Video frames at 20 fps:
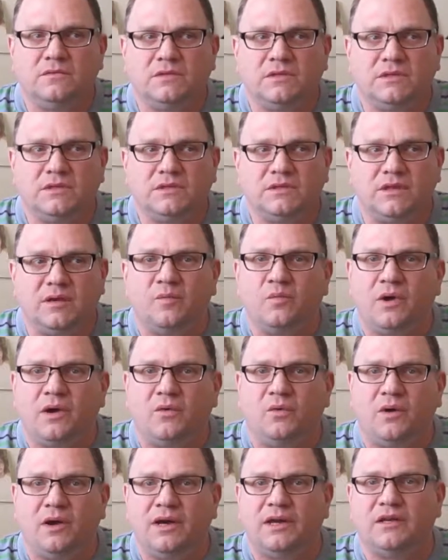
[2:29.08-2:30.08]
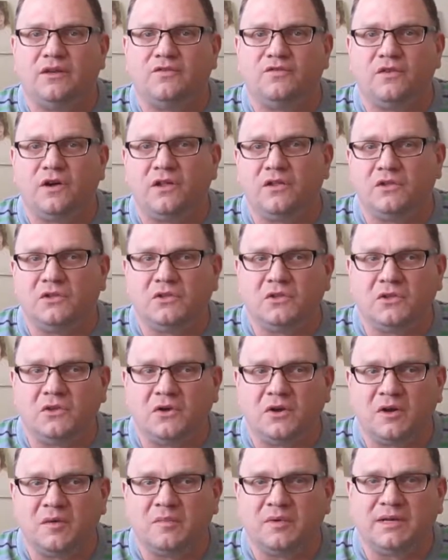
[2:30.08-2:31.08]
somewhat wanting to follow the
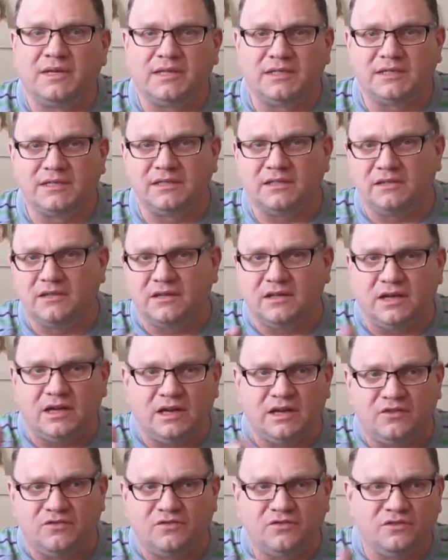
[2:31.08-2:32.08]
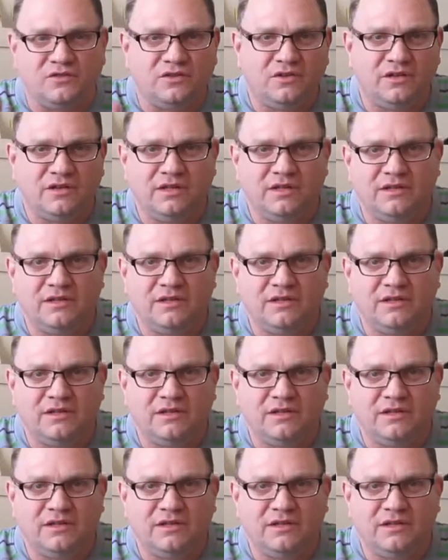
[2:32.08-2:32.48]
Lord, but he's still kind of,